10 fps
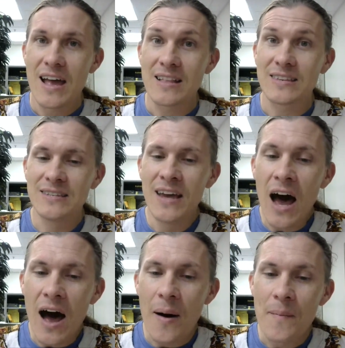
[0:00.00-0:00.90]
It's
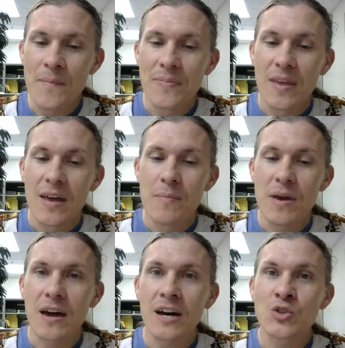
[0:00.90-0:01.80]
dumb
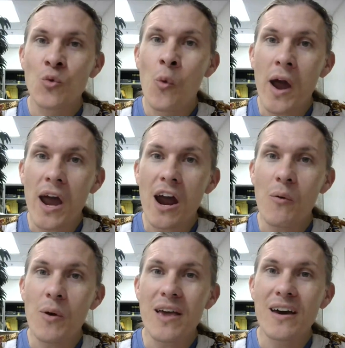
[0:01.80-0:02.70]
because
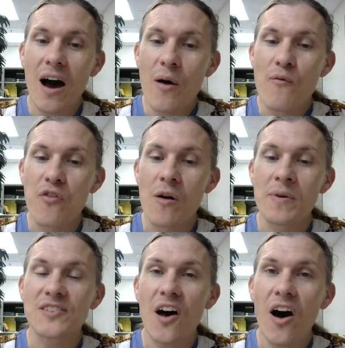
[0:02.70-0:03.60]
where we come
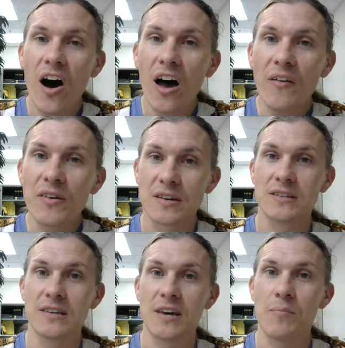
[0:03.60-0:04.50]
from is
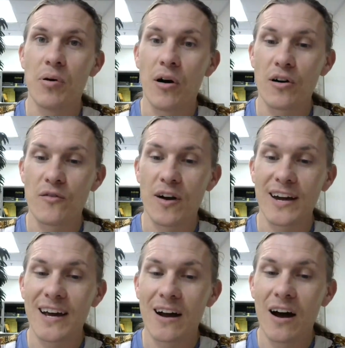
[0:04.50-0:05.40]
obviously part of
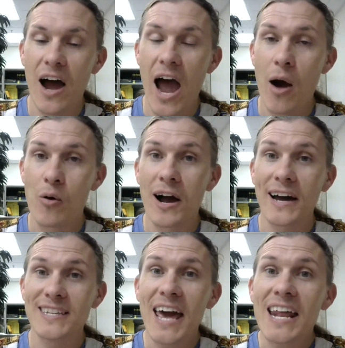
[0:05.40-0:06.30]
our
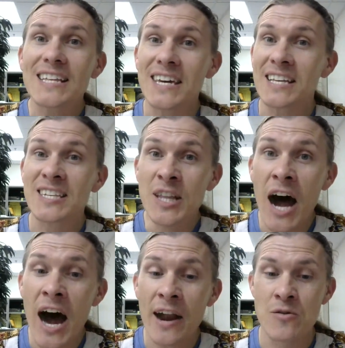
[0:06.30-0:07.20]
identity. It's
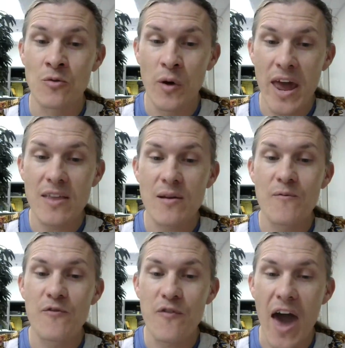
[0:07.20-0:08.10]
not a
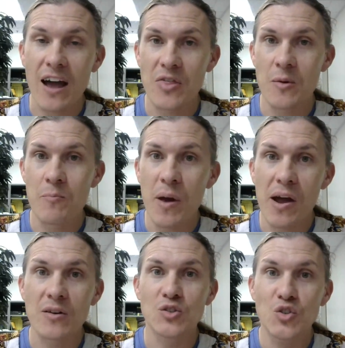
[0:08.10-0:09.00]
random fact that
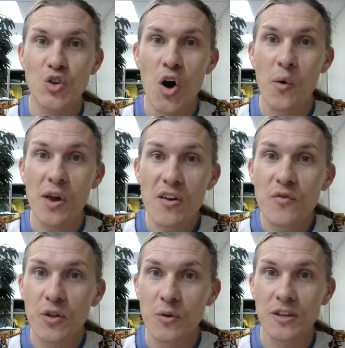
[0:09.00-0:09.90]
bears no
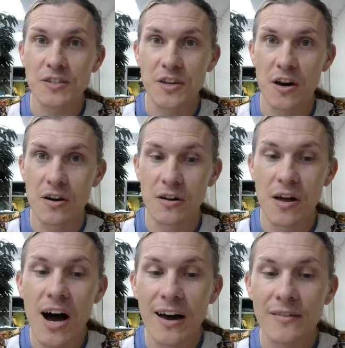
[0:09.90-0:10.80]
influence on our
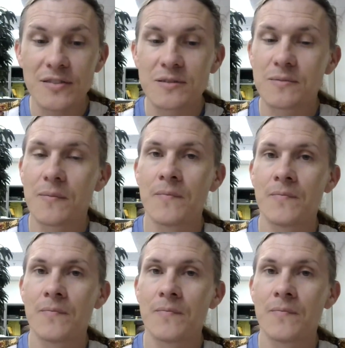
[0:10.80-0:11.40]
lives.